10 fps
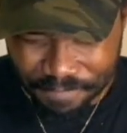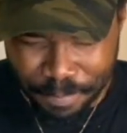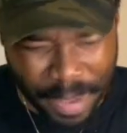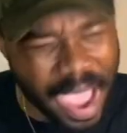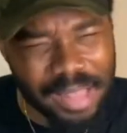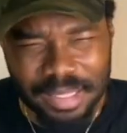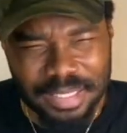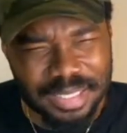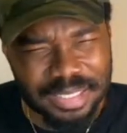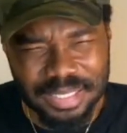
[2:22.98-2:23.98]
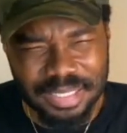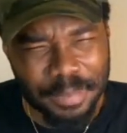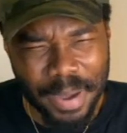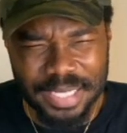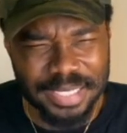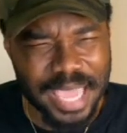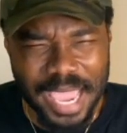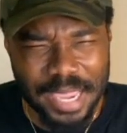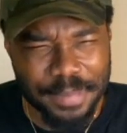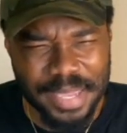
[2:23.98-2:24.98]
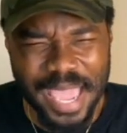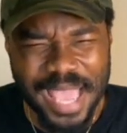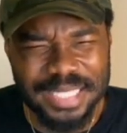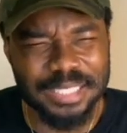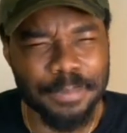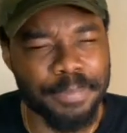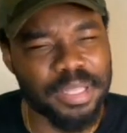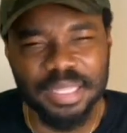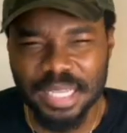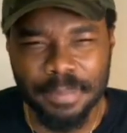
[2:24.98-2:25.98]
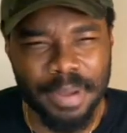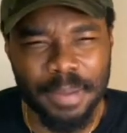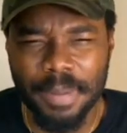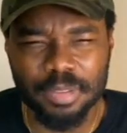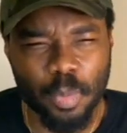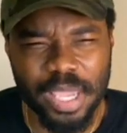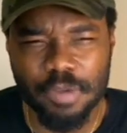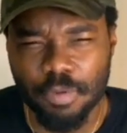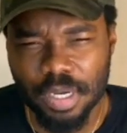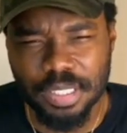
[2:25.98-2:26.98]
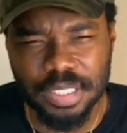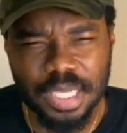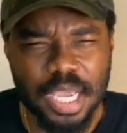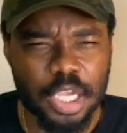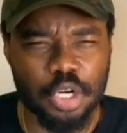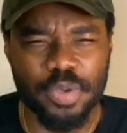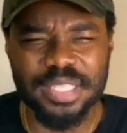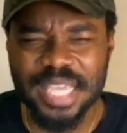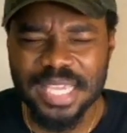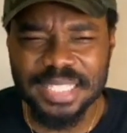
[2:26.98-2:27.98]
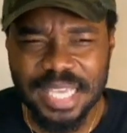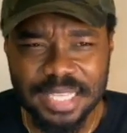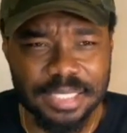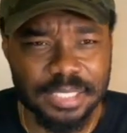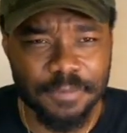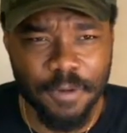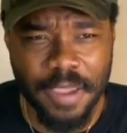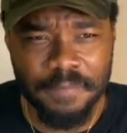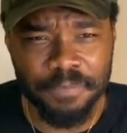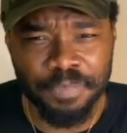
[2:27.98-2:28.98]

balance about his game. He has stability about, about the way he runs. You know, he takes hits, right?